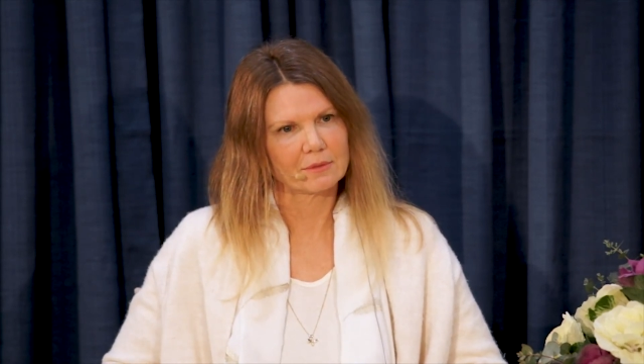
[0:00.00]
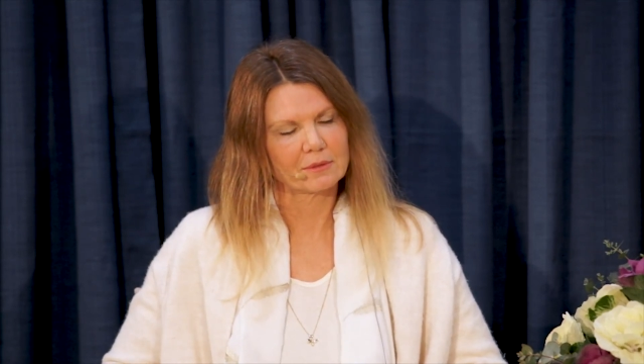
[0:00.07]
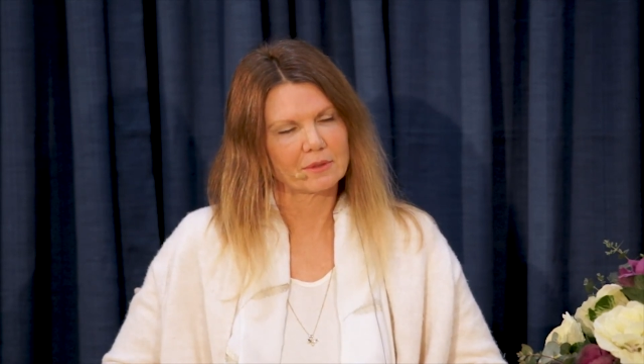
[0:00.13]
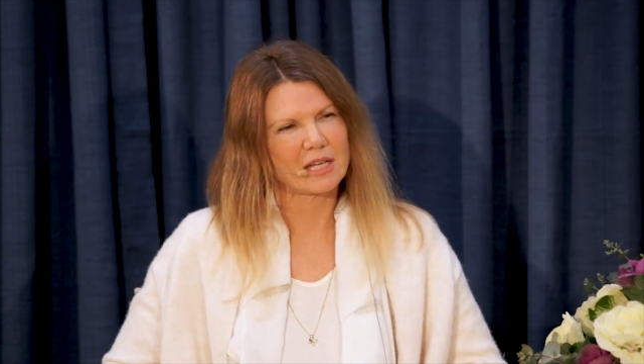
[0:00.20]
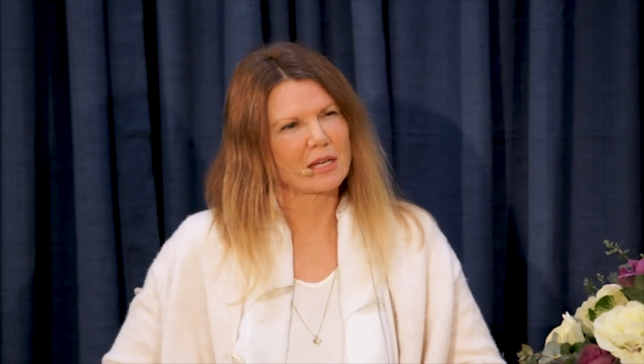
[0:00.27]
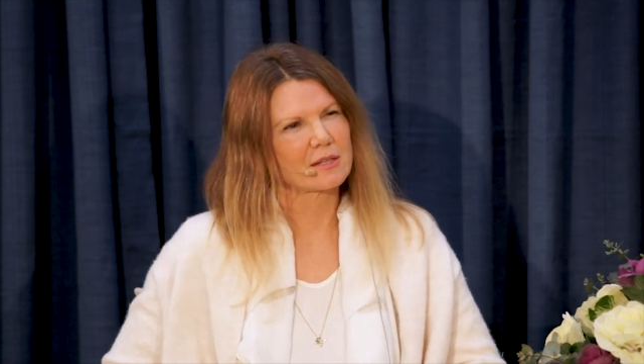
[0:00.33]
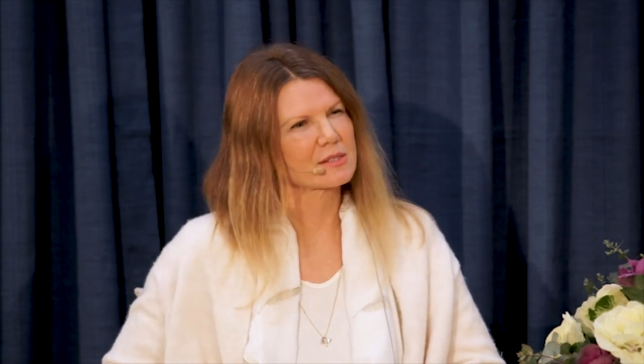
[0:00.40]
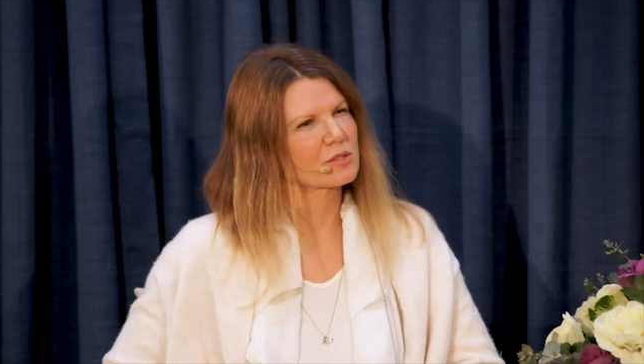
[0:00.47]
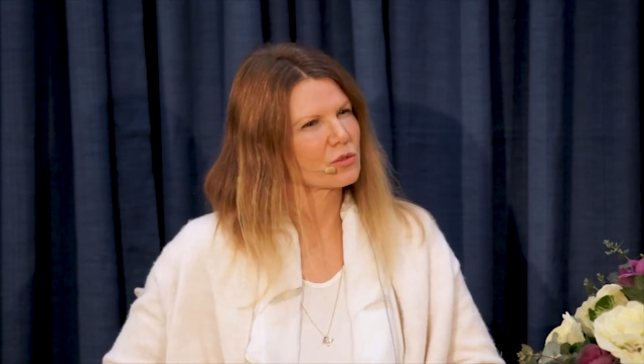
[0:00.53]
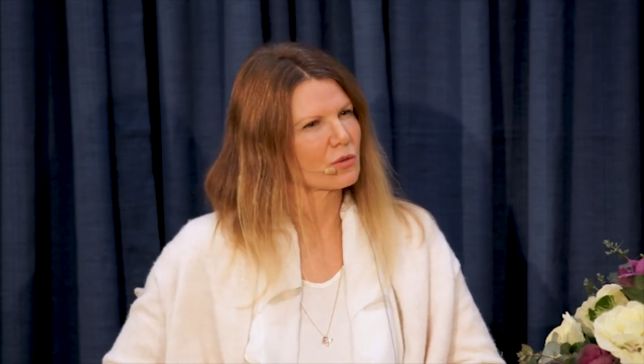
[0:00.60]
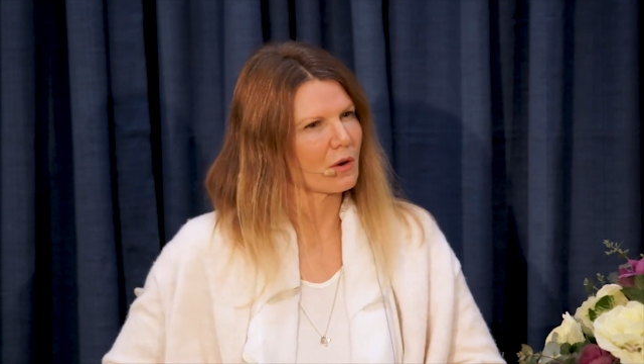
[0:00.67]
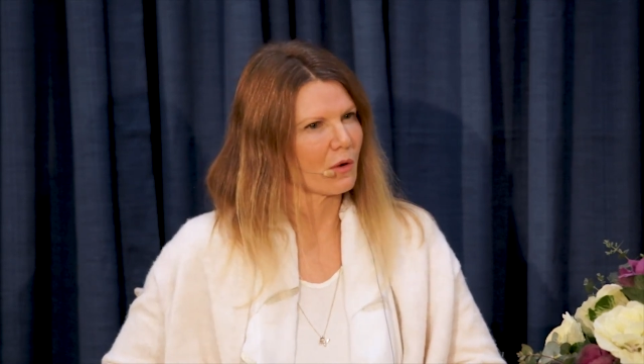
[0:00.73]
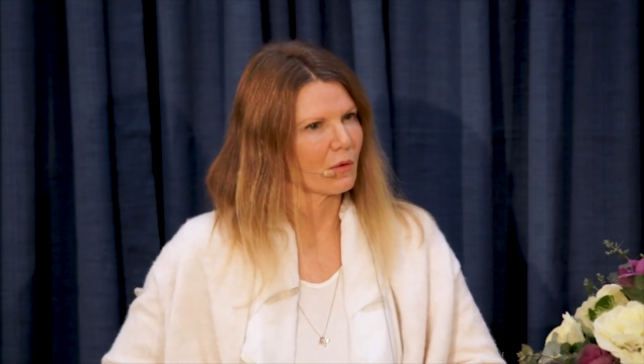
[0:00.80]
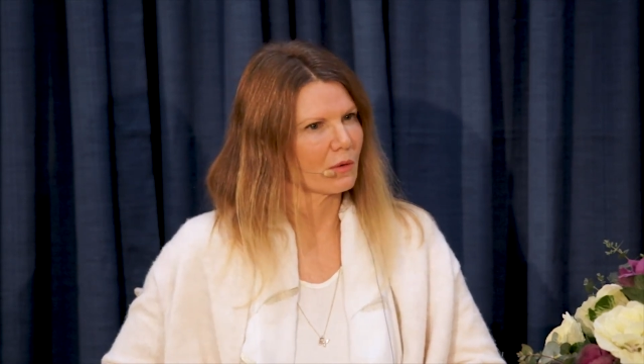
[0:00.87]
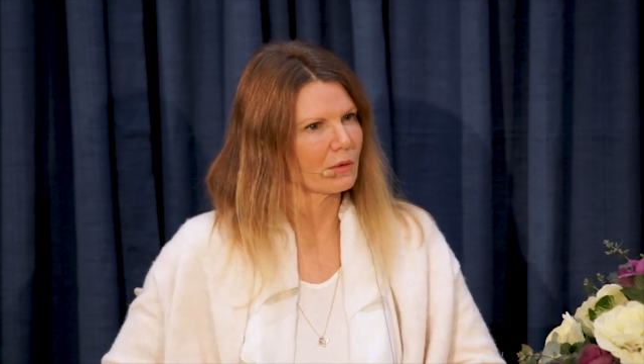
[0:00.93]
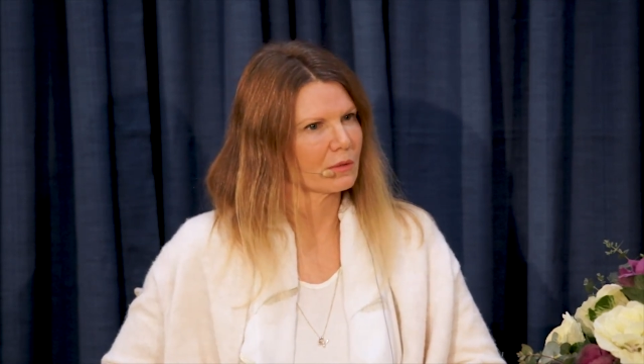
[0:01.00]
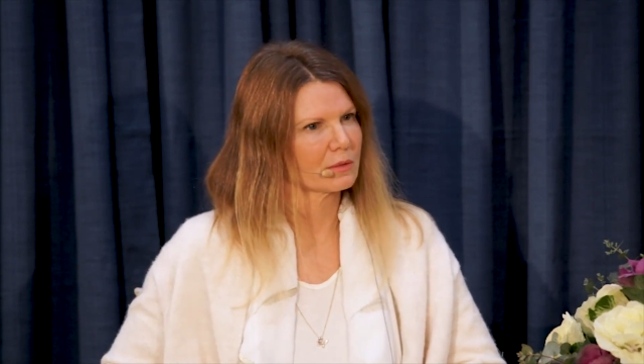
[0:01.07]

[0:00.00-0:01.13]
They are strong.